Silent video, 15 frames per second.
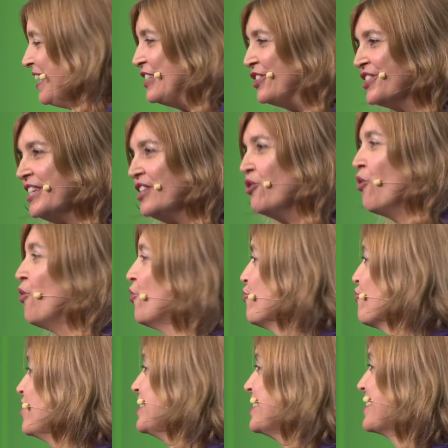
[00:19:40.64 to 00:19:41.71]
just in
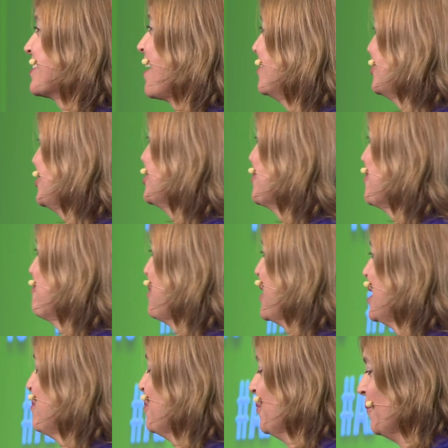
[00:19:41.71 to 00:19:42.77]
ordinary discussions with
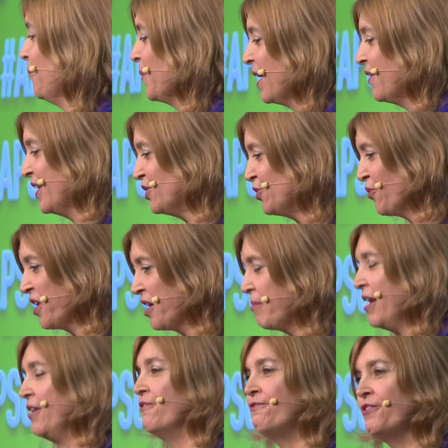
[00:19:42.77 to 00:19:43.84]
people, they're talking
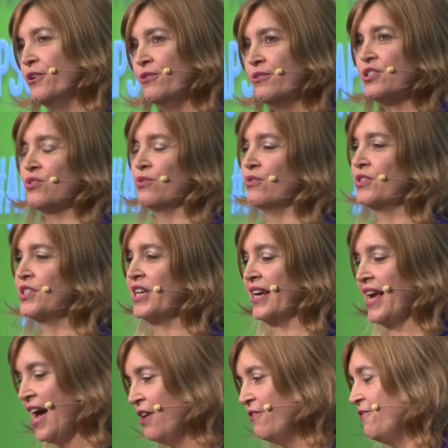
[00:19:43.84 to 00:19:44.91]
about food
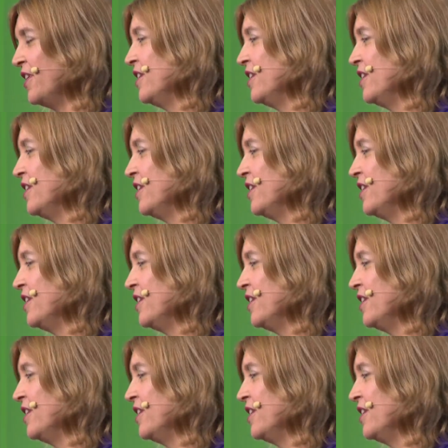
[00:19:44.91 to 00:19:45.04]
sourcing. How